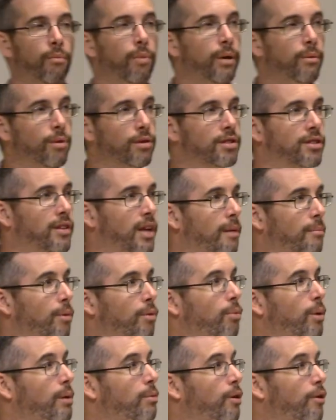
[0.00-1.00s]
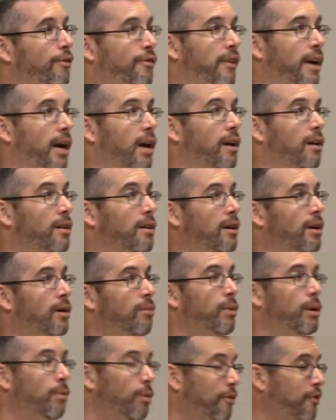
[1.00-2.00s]
We will stumble, we will fail,
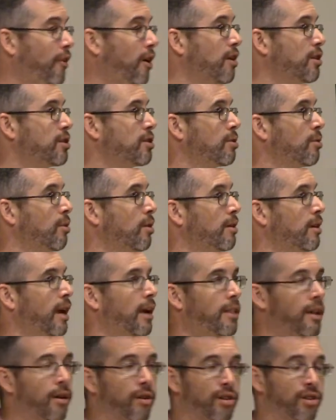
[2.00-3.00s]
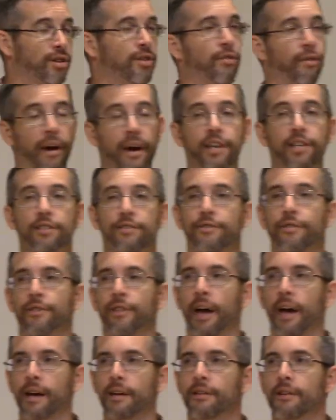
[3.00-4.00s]
we will fall short, and there is grace for
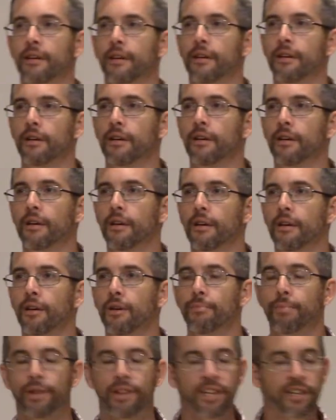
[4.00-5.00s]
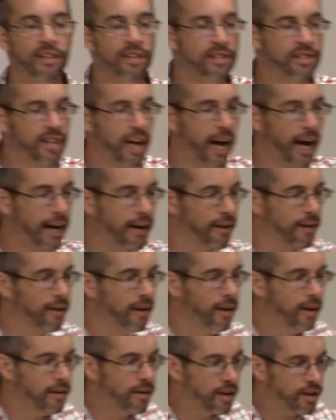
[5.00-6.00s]
that. But the desire,
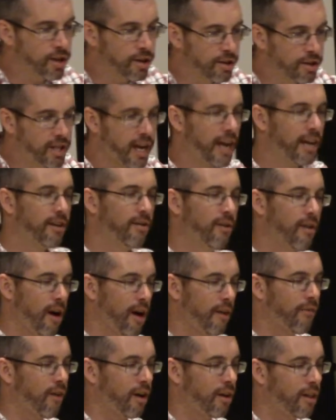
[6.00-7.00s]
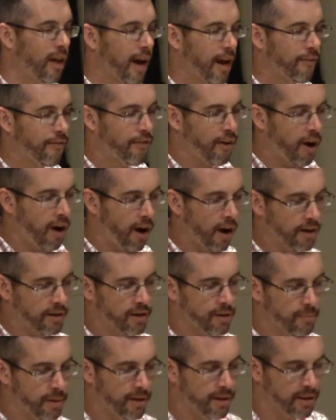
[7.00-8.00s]
the trajectory of our life ought
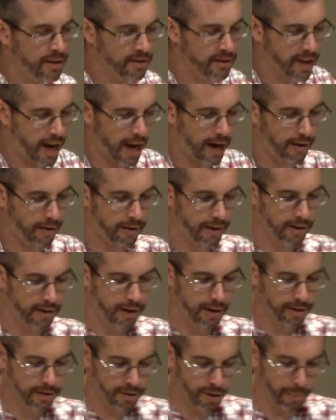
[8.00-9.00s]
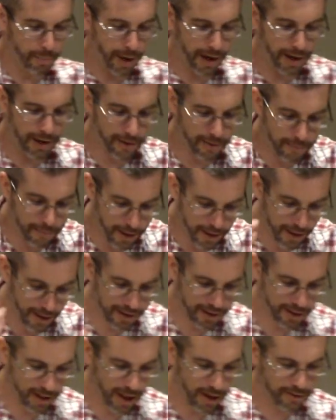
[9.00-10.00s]
to be desiring to obey Him because
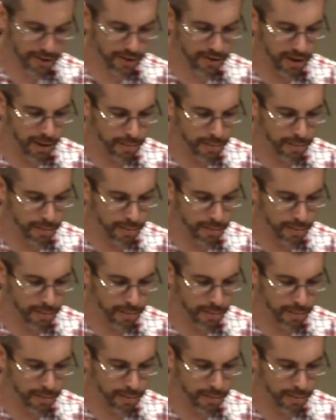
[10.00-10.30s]
He loves us.